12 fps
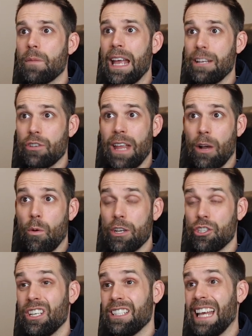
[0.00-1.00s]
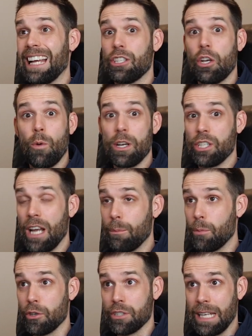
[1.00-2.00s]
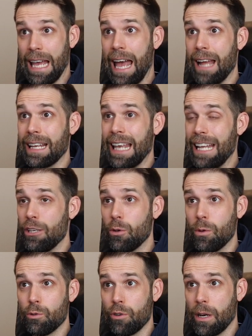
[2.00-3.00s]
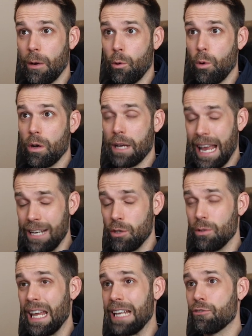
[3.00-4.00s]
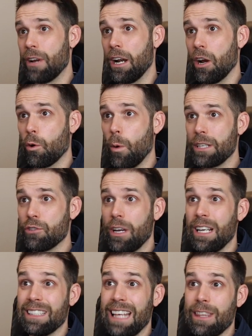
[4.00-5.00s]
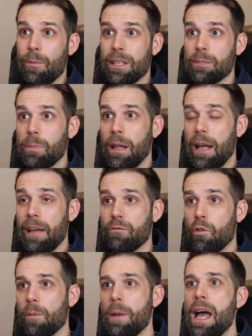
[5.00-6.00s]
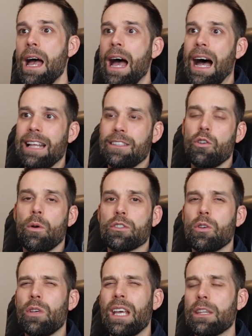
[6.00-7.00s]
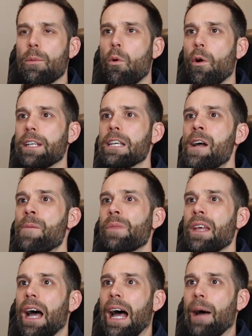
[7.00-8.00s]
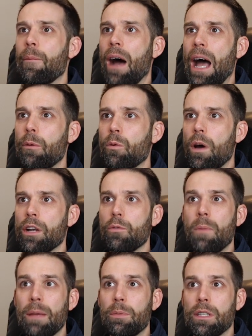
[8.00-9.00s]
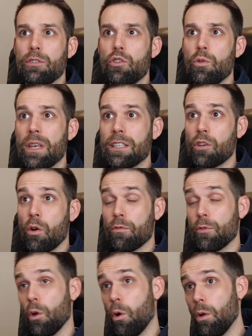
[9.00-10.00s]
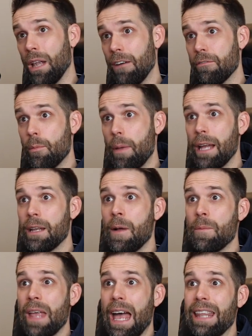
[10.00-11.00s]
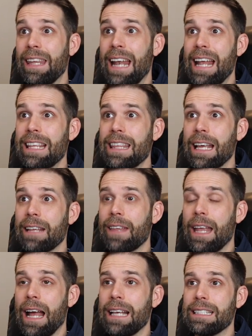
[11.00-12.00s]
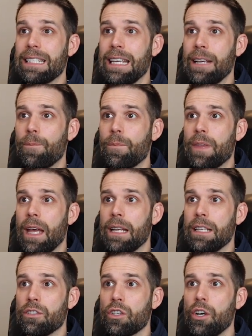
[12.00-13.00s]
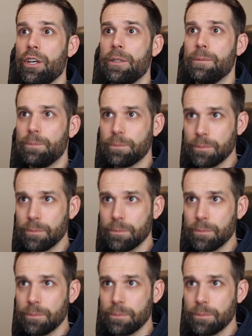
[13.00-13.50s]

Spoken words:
answer that question. It's actually a question I personally had. Can you day trade on Questrade? Is that the best platform? And so on. So you get the point. I would want to maybe do this, go through the whole alphabet, and then anything that I see that is good,